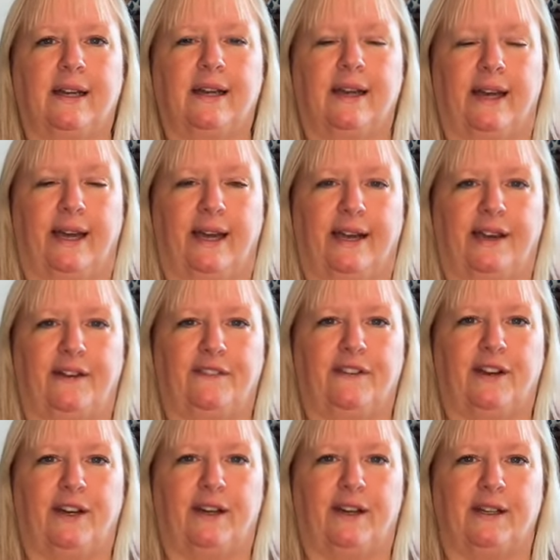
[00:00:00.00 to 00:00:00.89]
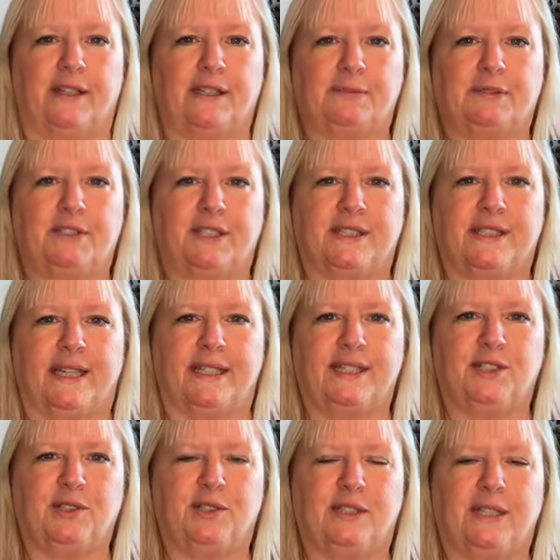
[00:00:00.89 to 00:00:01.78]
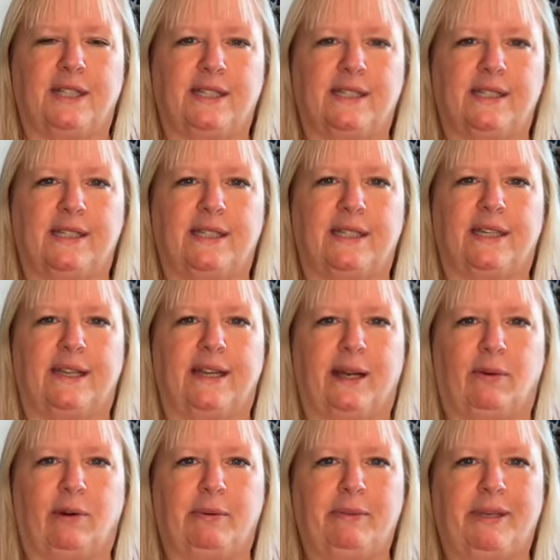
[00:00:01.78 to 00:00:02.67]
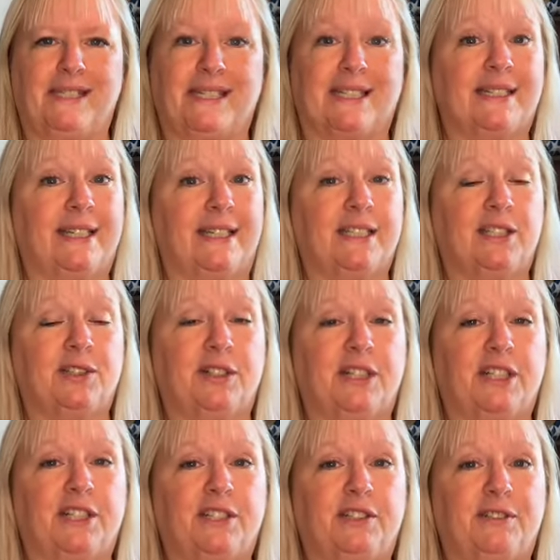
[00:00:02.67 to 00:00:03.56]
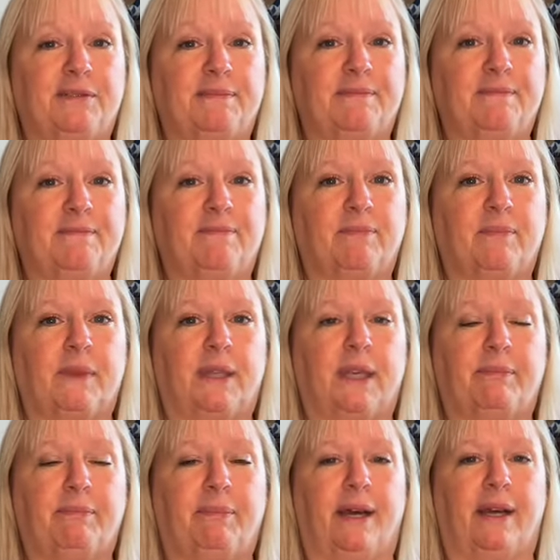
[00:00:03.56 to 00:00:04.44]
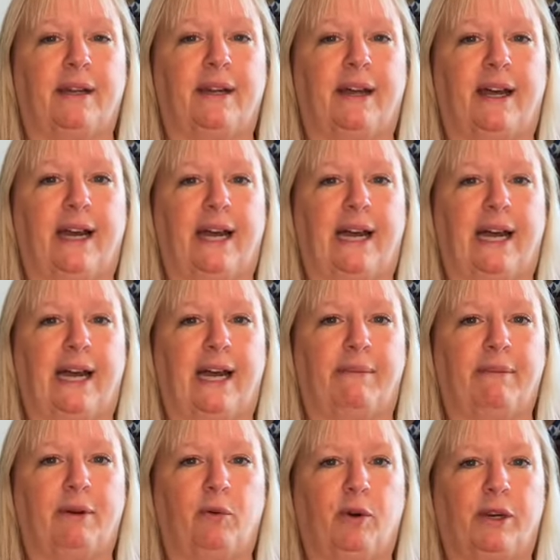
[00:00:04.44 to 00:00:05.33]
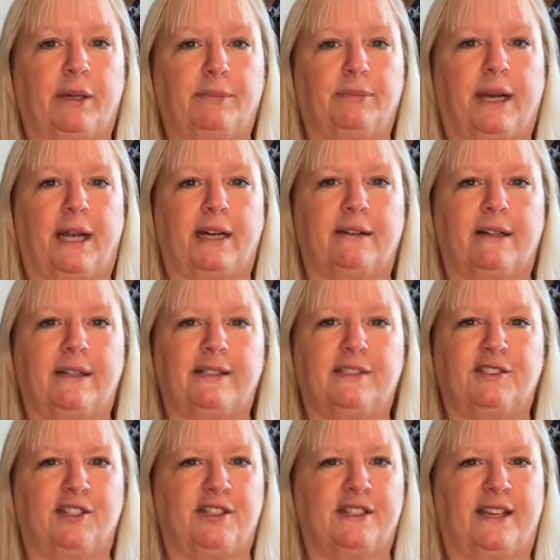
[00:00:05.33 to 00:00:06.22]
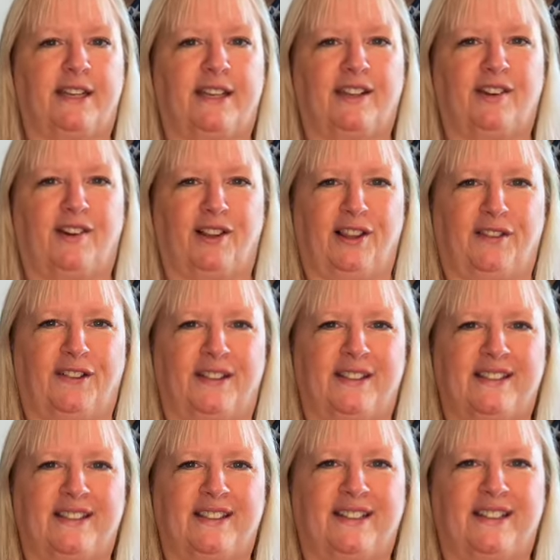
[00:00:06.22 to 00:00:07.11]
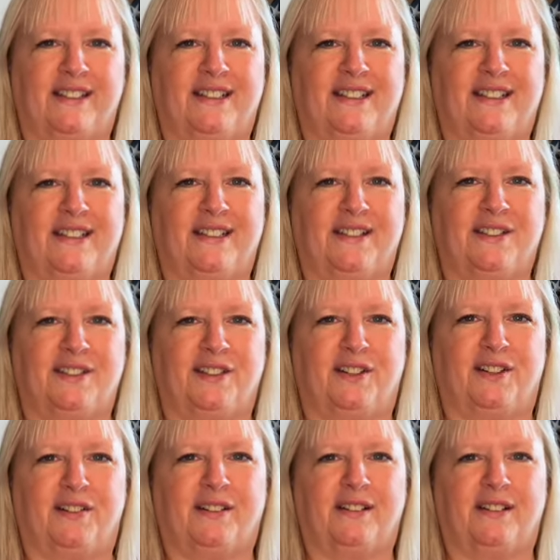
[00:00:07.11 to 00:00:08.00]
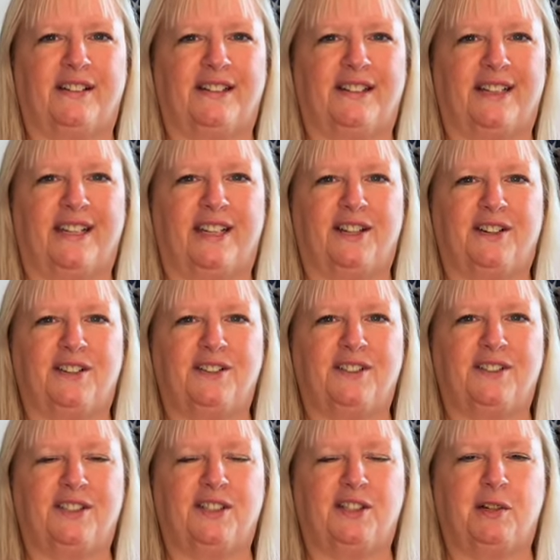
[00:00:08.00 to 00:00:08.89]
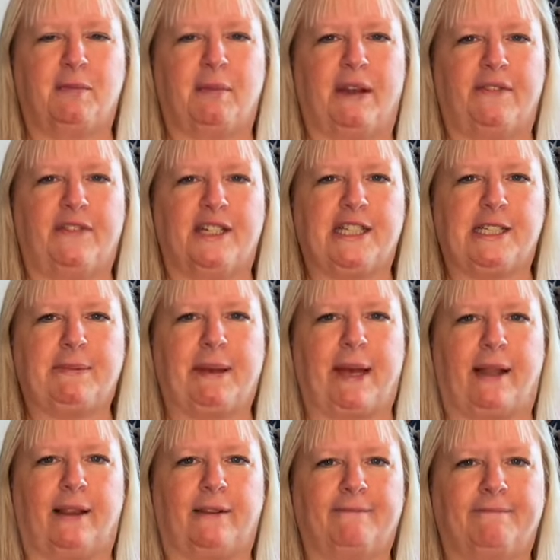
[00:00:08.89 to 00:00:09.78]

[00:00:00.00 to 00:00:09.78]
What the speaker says: have success stories, and I want to be a success story too, but I'm a work in progress, just like all of us. So here's to MyFitnessPal.